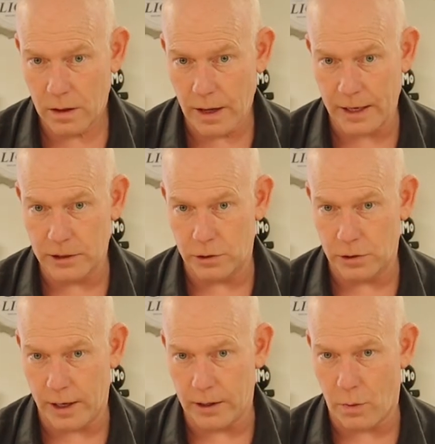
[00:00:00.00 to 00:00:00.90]
had you
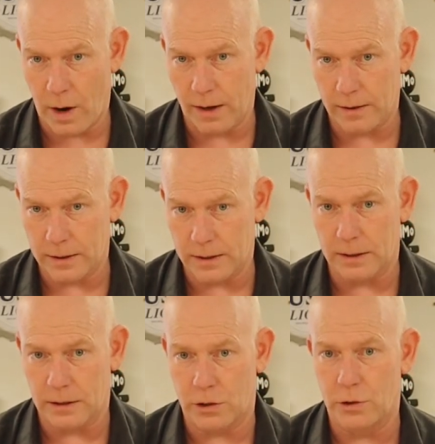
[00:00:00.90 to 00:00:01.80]
trying to wire this
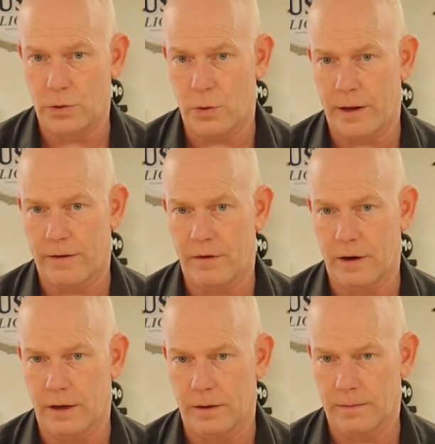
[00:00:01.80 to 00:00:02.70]
as a 220
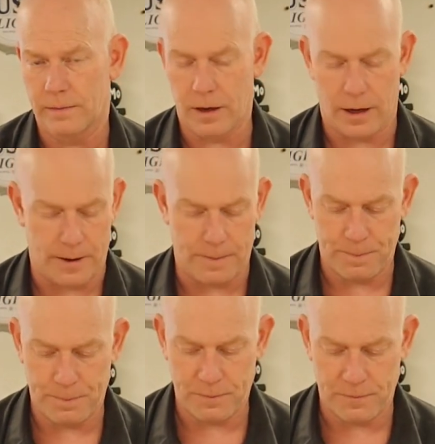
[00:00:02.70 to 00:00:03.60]
freaking uh,
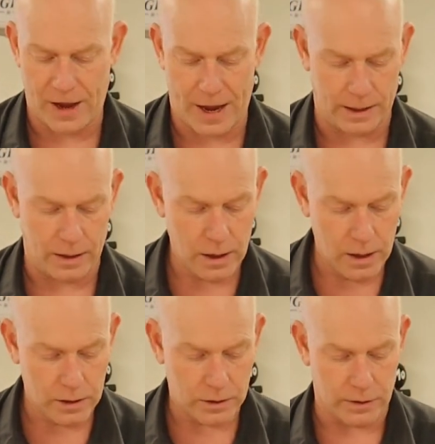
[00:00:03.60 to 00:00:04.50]
fan.
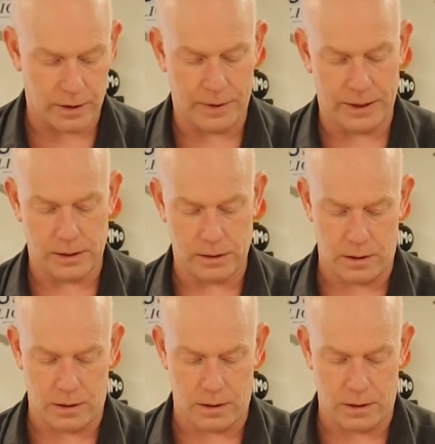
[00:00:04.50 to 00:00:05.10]
So that means